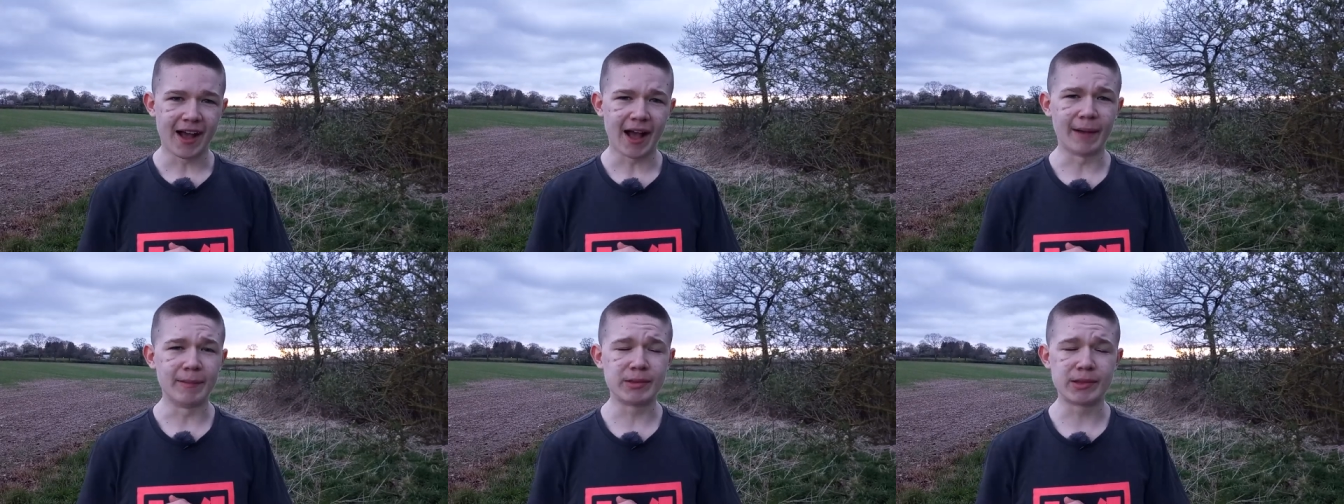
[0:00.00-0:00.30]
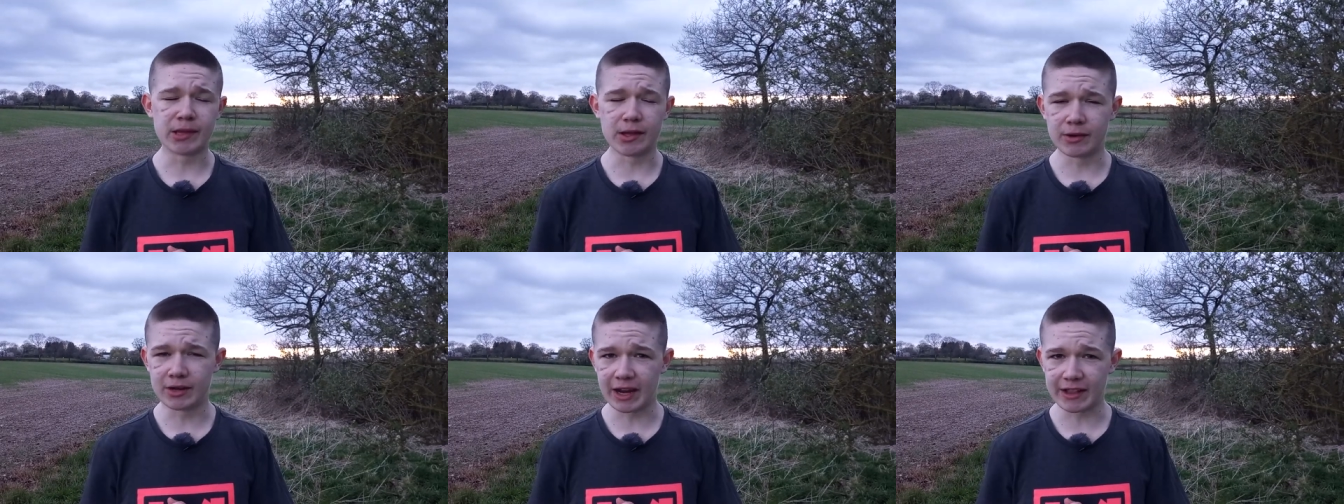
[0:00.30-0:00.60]
I'm
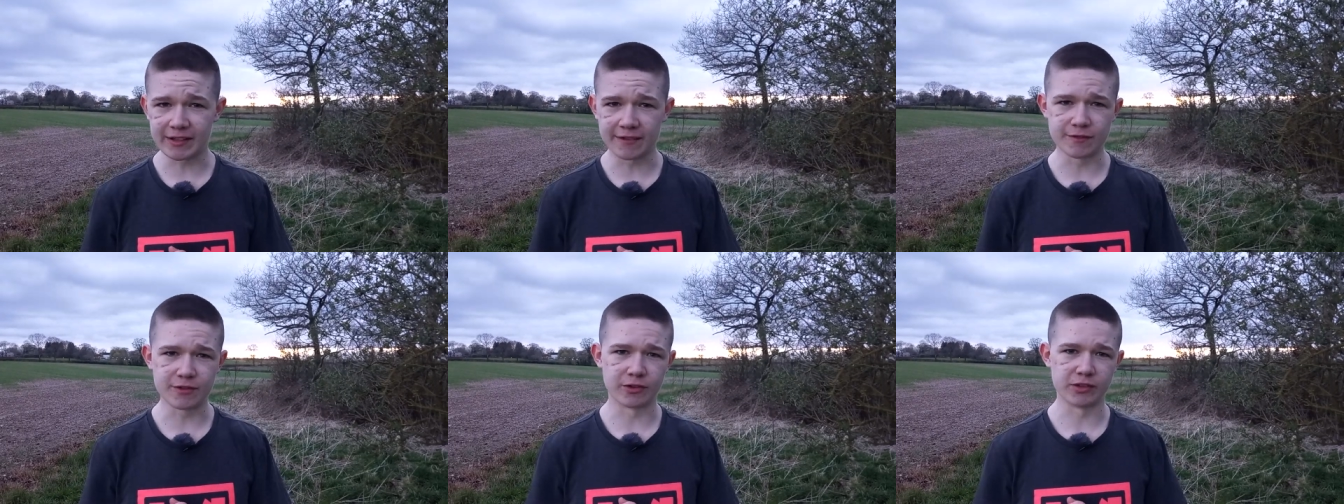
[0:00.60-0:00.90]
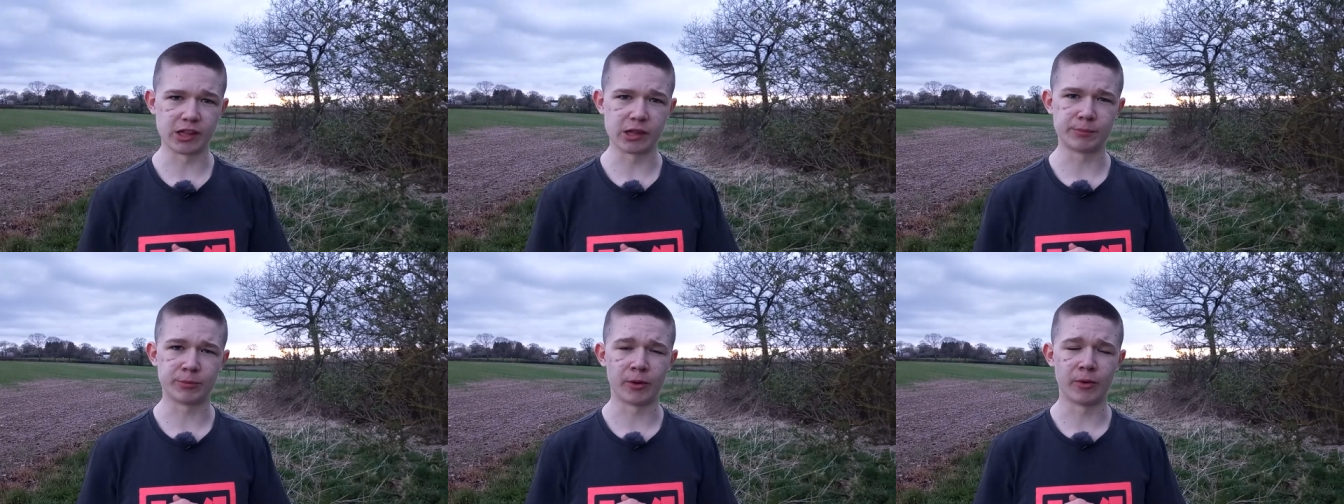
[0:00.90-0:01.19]
so glad you've
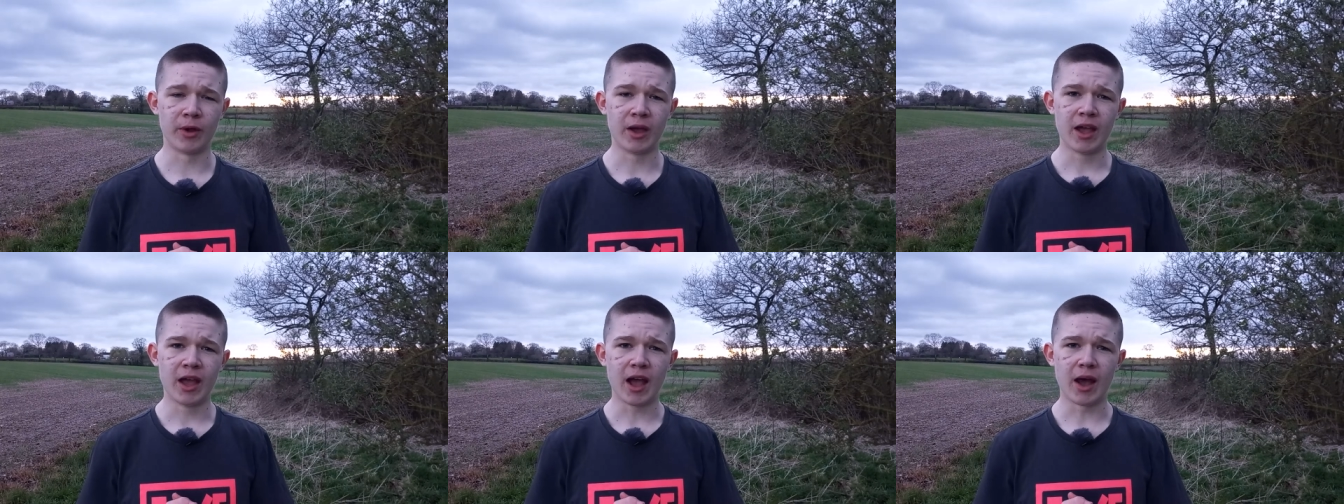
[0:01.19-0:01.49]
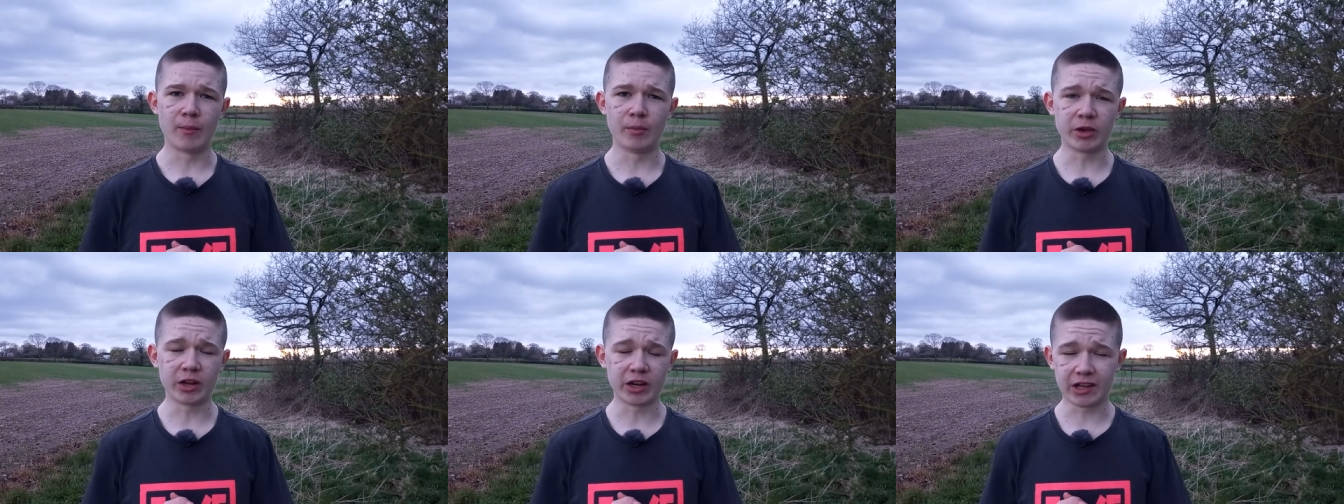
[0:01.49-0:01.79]
joined us, bro.
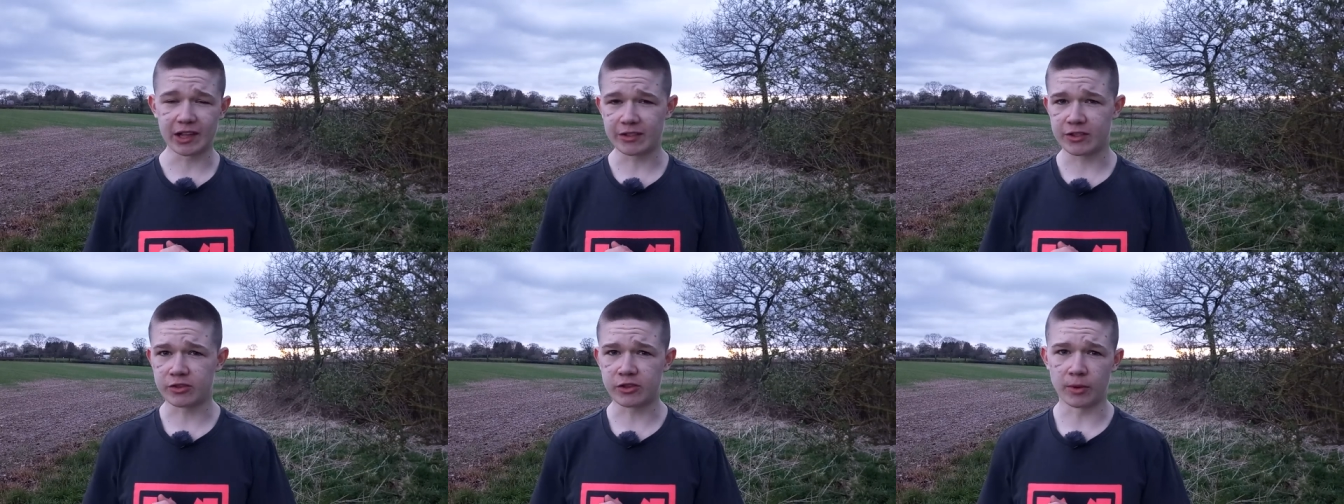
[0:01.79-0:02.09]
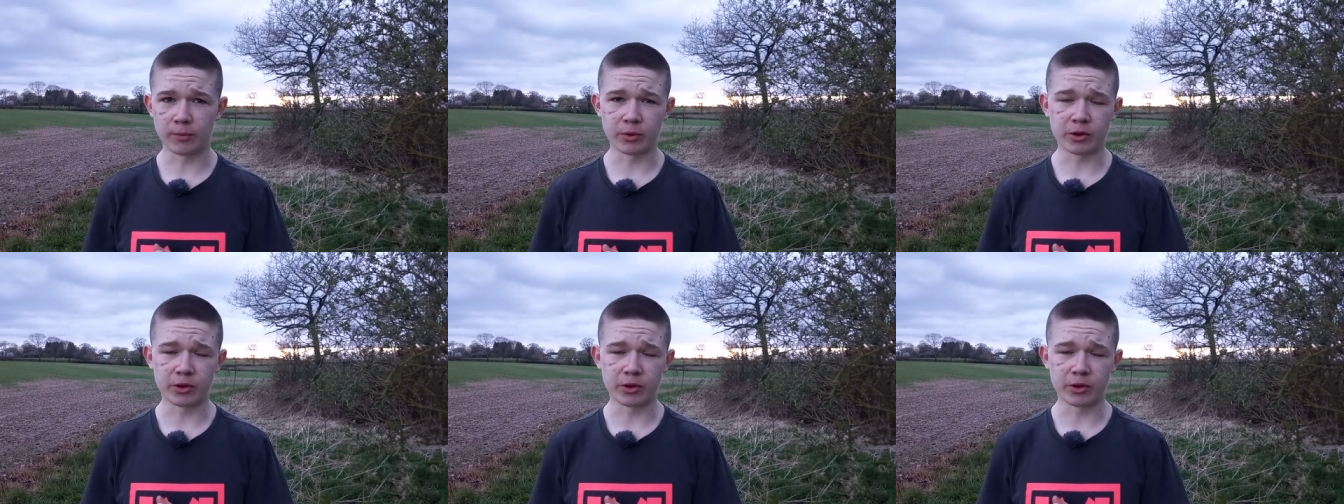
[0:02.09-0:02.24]
And we're gonna get to the top,